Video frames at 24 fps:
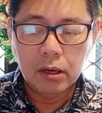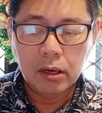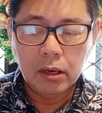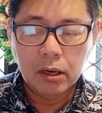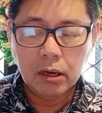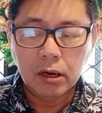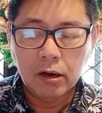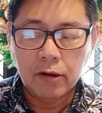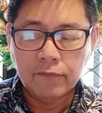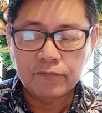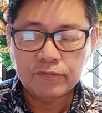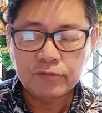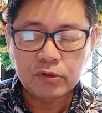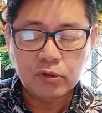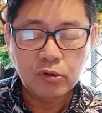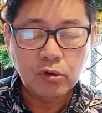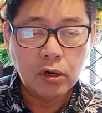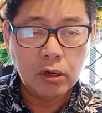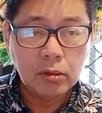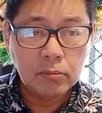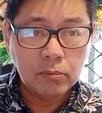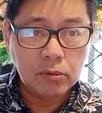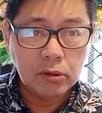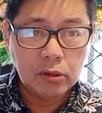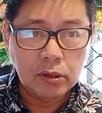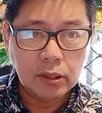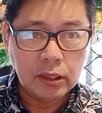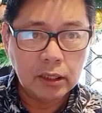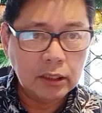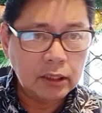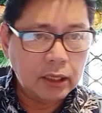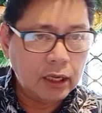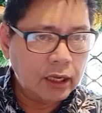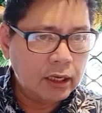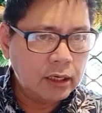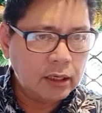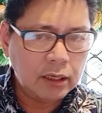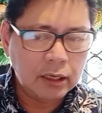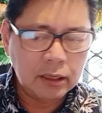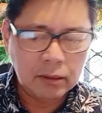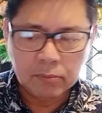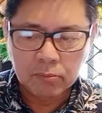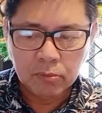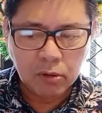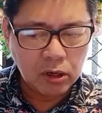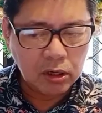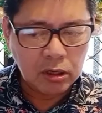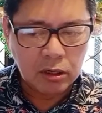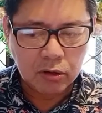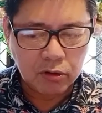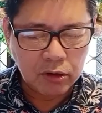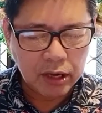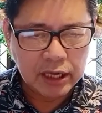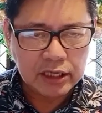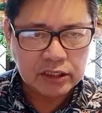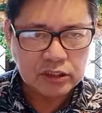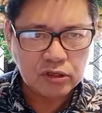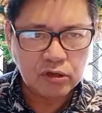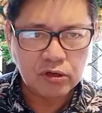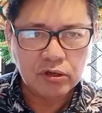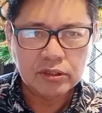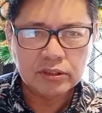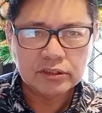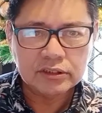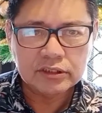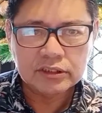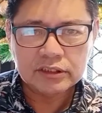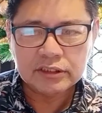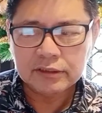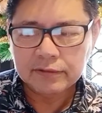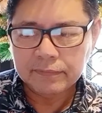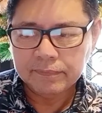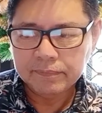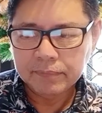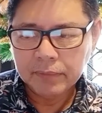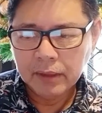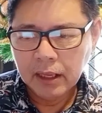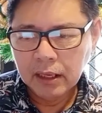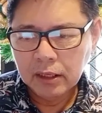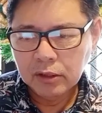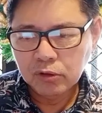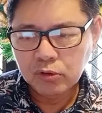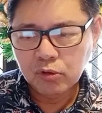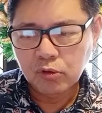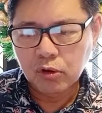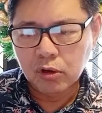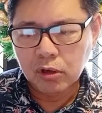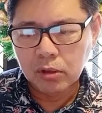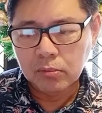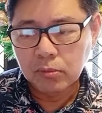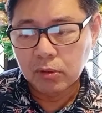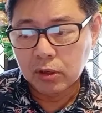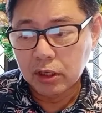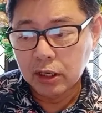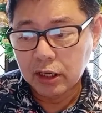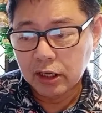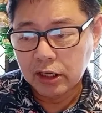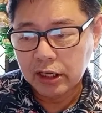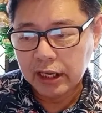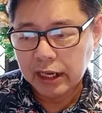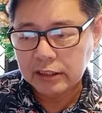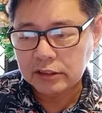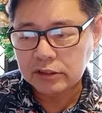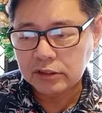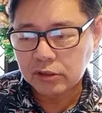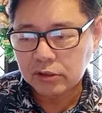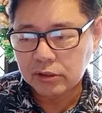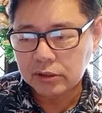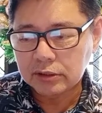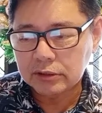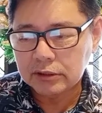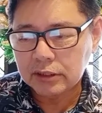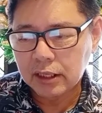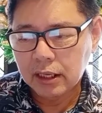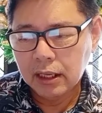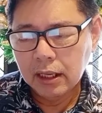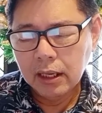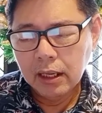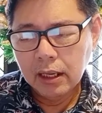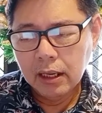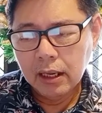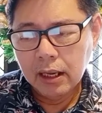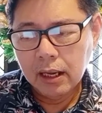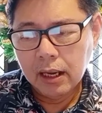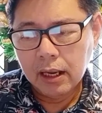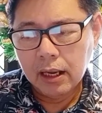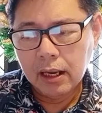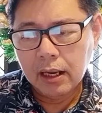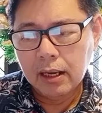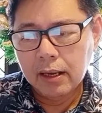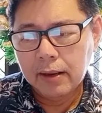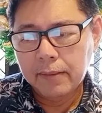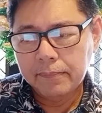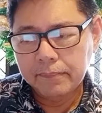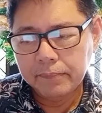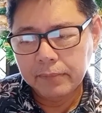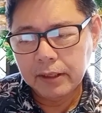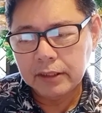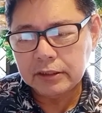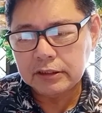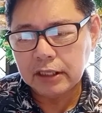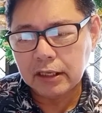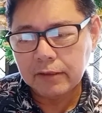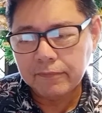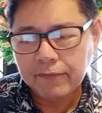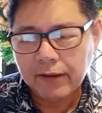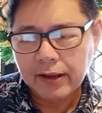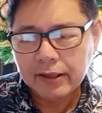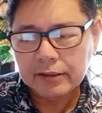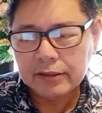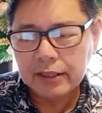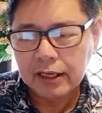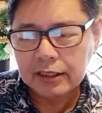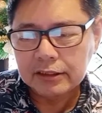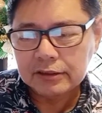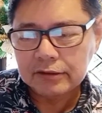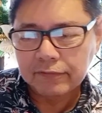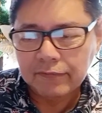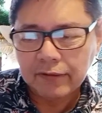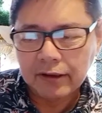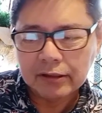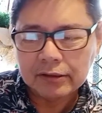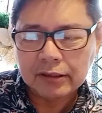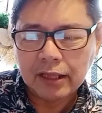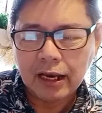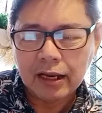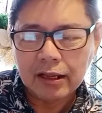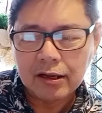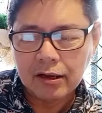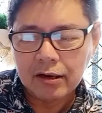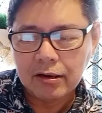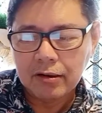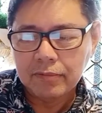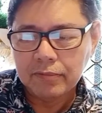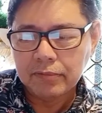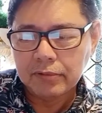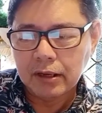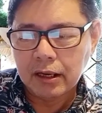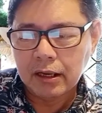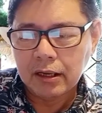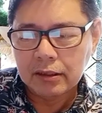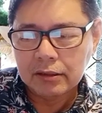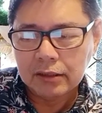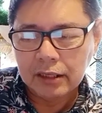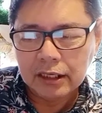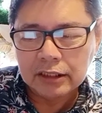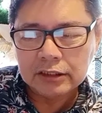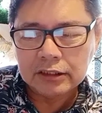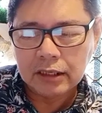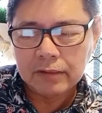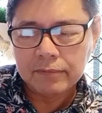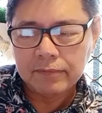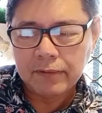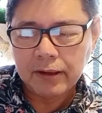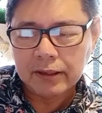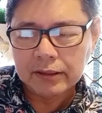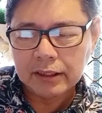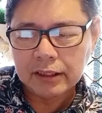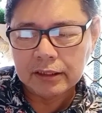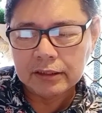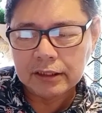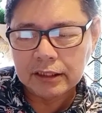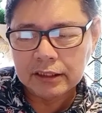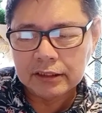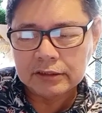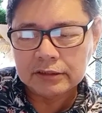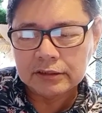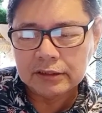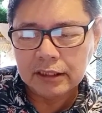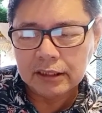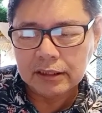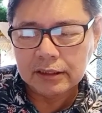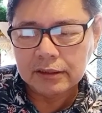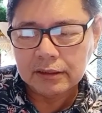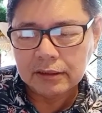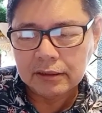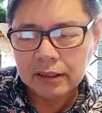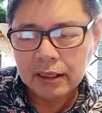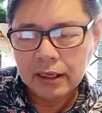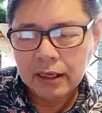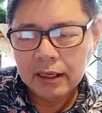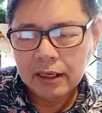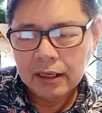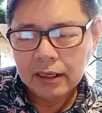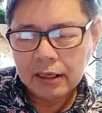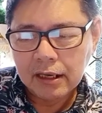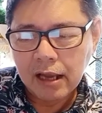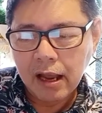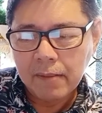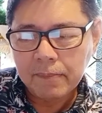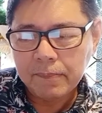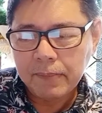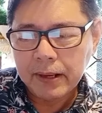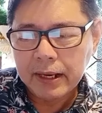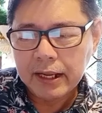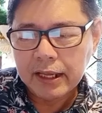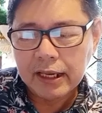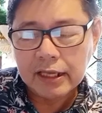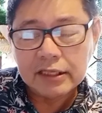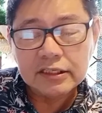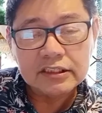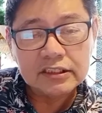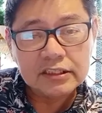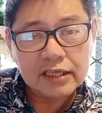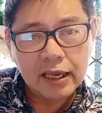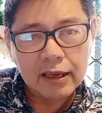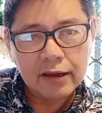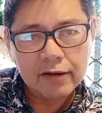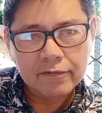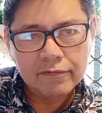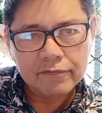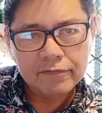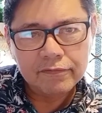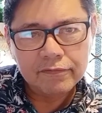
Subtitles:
of two or more in more locations. Two or more locations. Each advantage of each advantage is the company can save